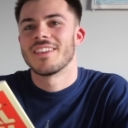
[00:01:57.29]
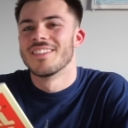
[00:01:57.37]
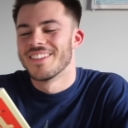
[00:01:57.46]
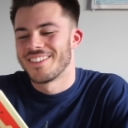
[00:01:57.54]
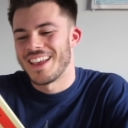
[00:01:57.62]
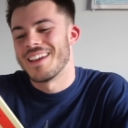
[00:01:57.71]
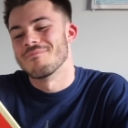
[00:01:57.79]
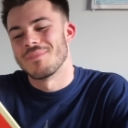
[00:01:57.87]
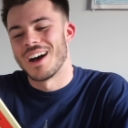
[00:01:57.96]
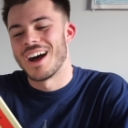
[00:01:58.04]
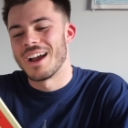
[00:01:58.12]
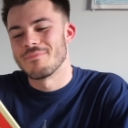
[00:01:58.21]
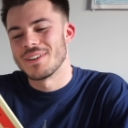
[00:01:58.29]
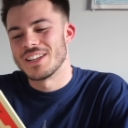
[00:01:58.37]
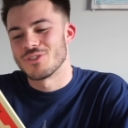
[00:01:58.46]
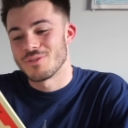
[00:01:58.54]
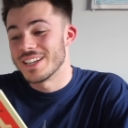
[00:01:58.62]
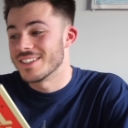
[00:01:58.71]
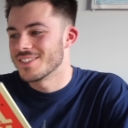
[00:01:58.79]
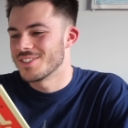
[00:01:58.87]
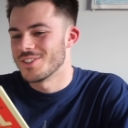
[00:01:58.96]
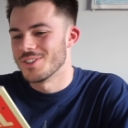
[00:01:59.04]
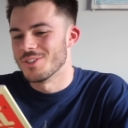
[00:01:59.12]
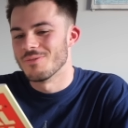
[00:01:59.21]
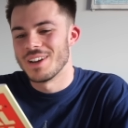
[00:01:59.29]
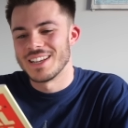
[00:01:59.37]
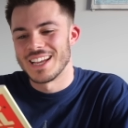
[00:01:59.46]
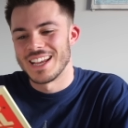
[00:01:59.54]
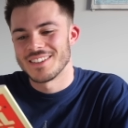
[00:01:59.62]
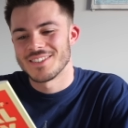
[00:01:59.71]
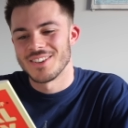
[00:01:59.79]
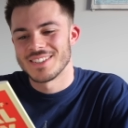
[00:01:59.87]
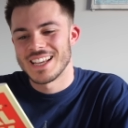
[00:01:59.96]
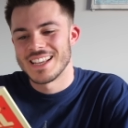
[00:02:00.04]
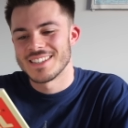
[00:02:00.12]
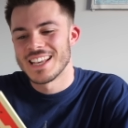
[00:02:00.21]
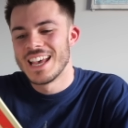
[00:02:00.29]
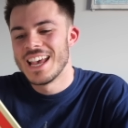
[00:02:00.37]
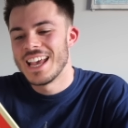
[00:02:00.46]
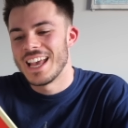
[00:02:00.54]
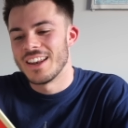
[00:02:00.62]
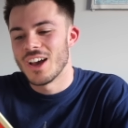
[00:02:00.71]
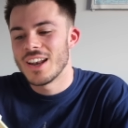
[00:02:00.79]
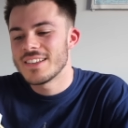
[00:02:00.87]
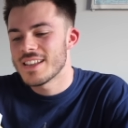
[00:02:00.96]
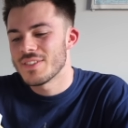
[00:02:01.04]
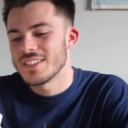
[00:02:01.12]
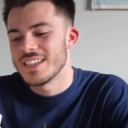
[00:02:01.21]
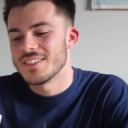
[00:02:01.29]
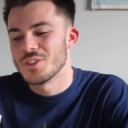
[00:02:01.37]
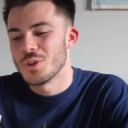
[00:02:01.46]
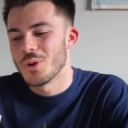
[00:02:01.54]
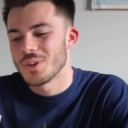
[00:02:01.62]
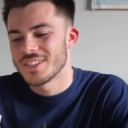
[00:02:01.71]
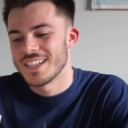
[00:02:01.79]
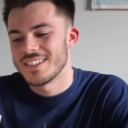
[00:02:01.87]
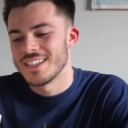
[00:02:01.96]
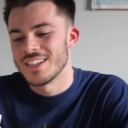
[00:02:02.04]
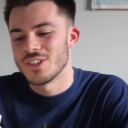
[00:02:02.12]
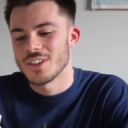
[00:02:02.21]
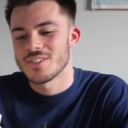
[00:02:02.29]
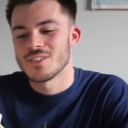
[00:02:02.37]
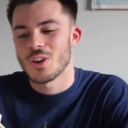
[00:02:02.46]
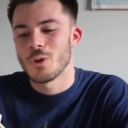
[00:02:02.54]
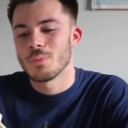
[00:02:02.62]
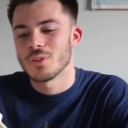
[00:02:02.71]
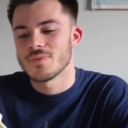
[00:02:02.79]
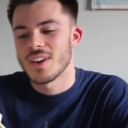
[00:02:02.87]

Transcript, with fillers: isn't the same, but I'm intrigued to read it. So it says, in early 70s New York City, just as Opal's